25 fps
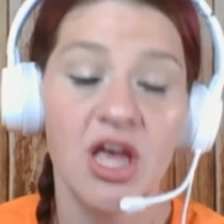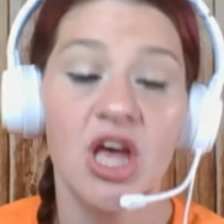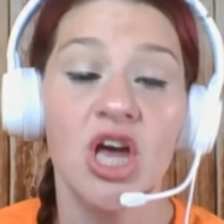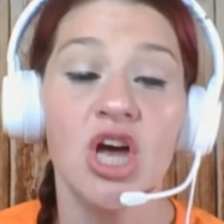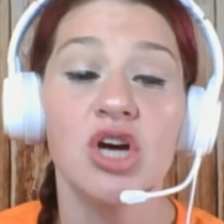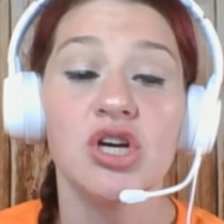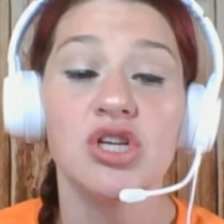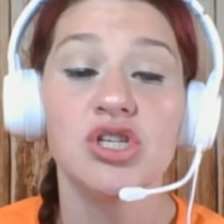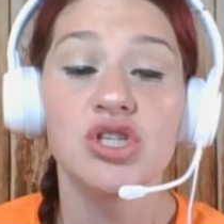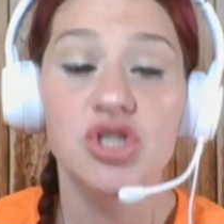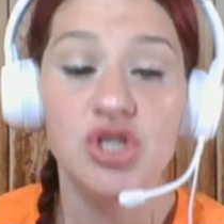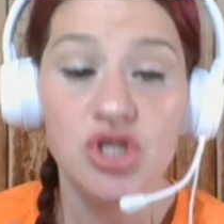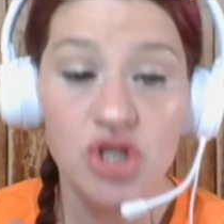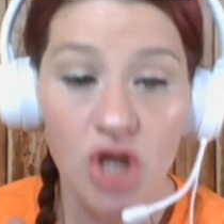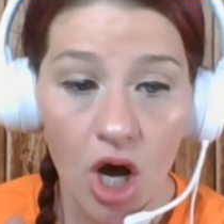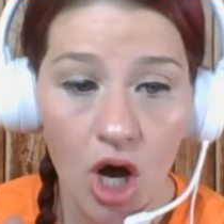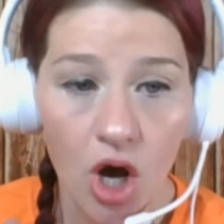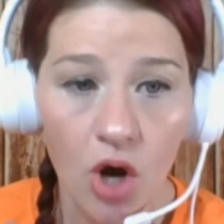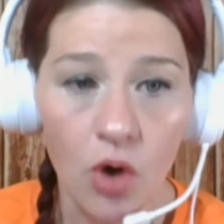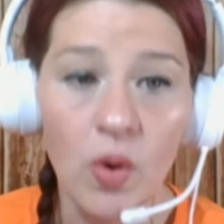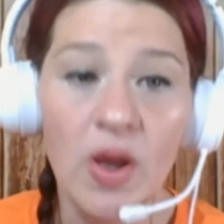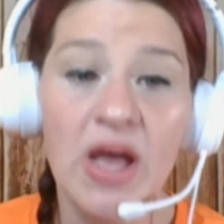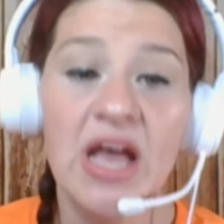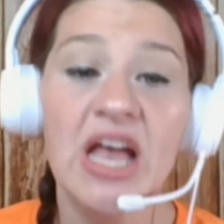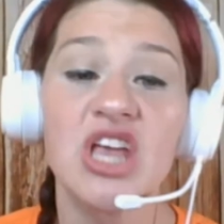So
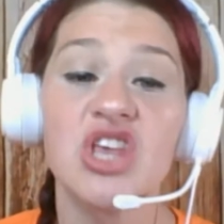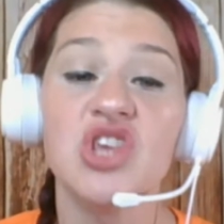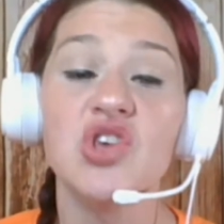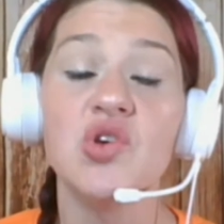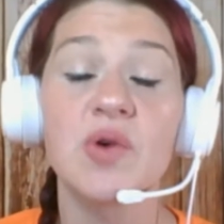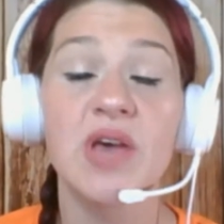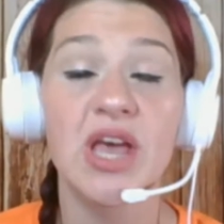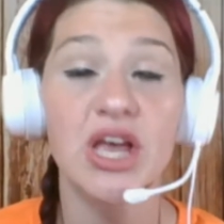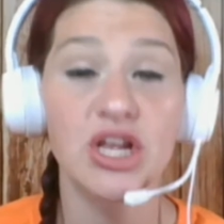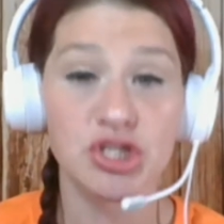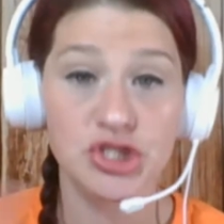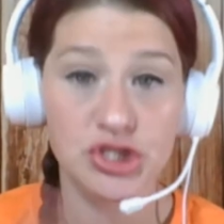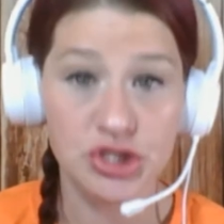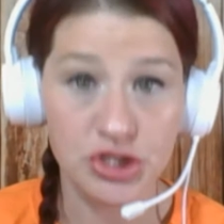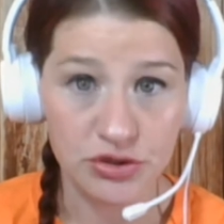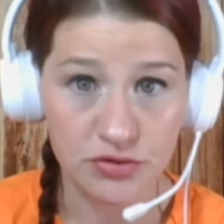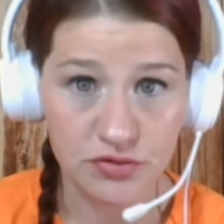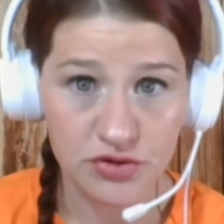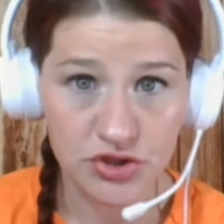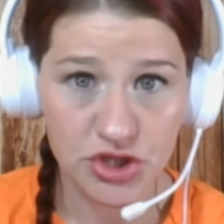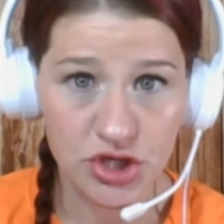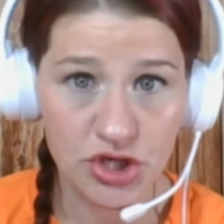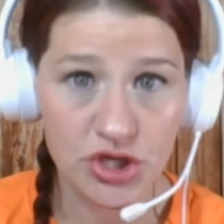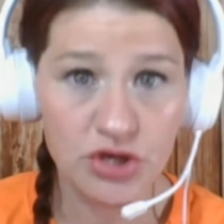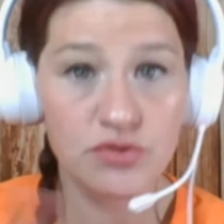you can choose
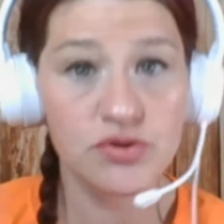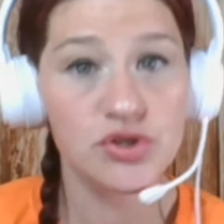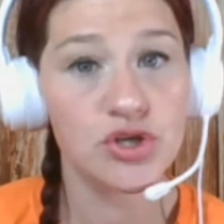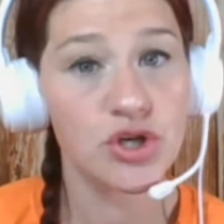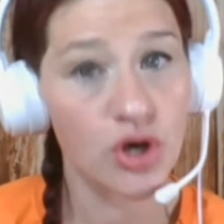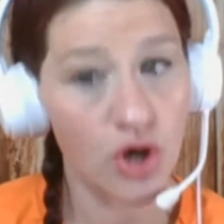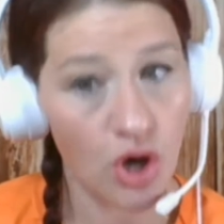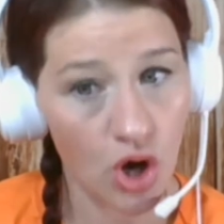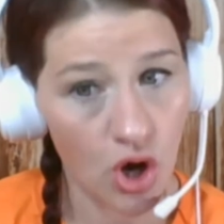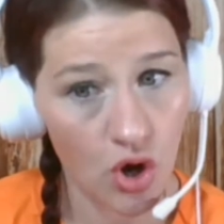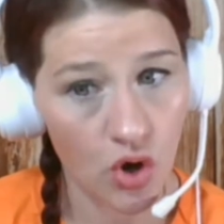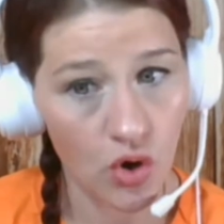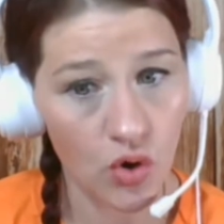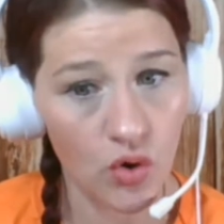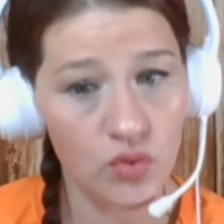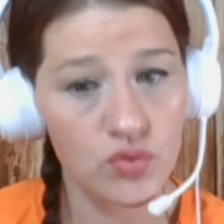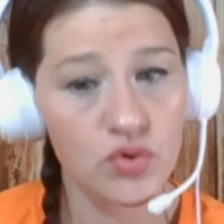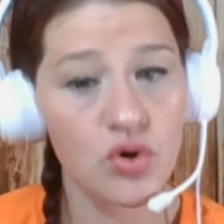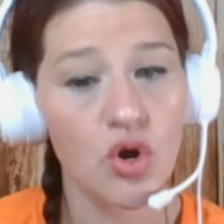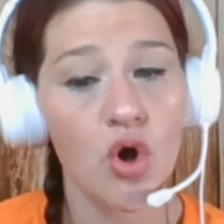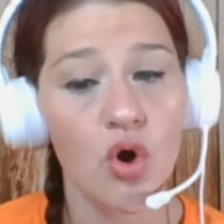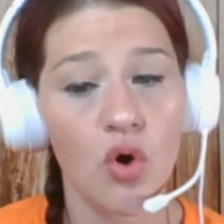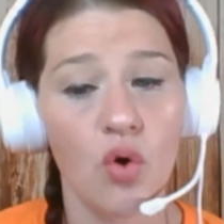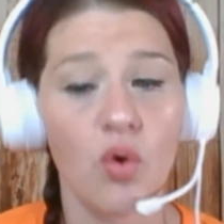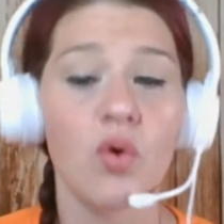to use your own
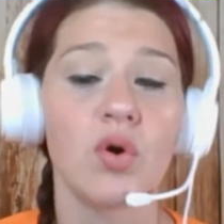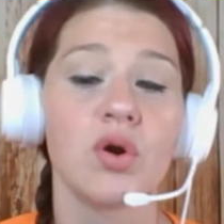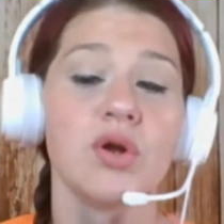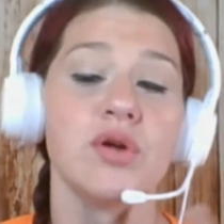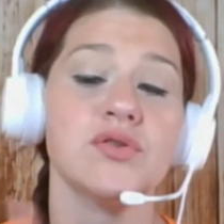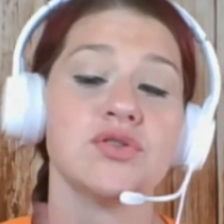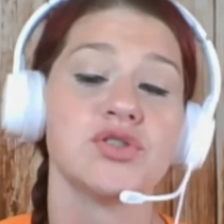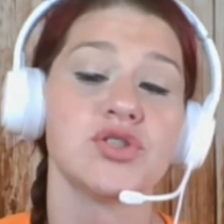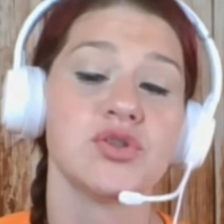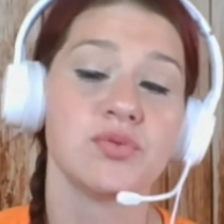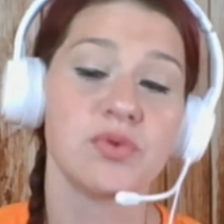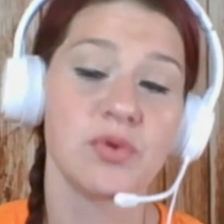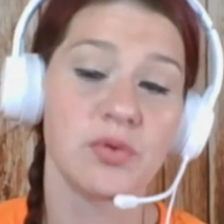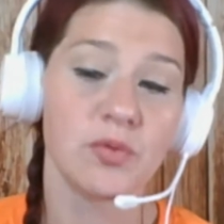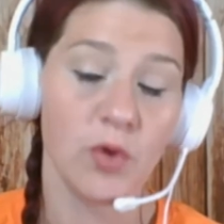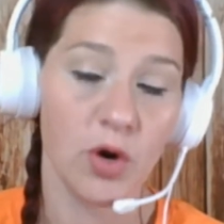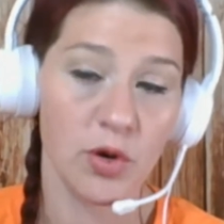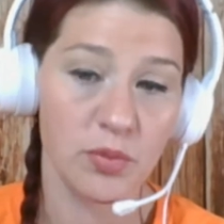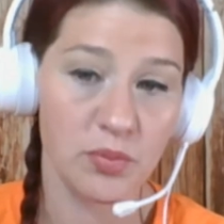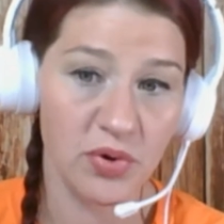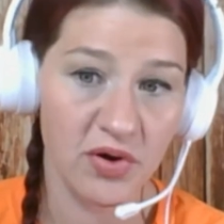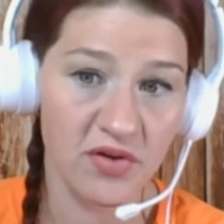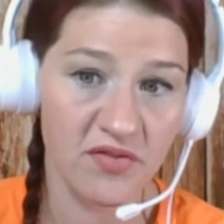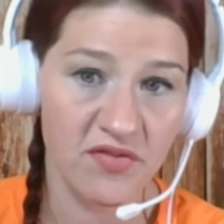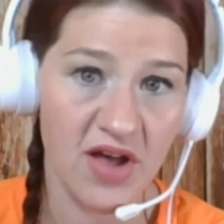or use the reward
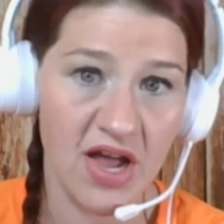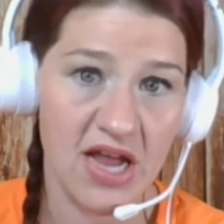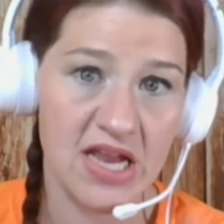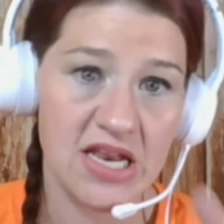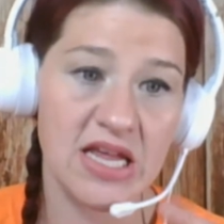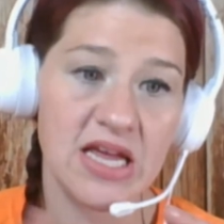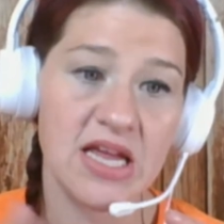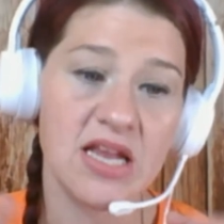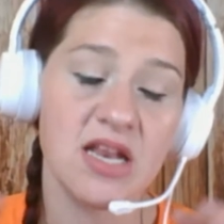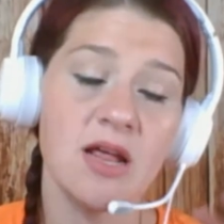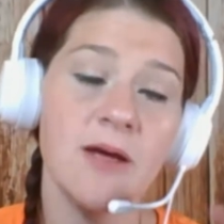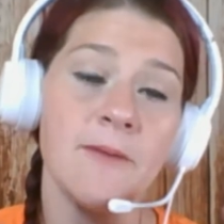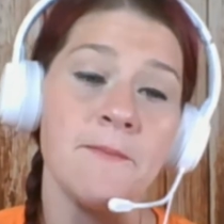provided.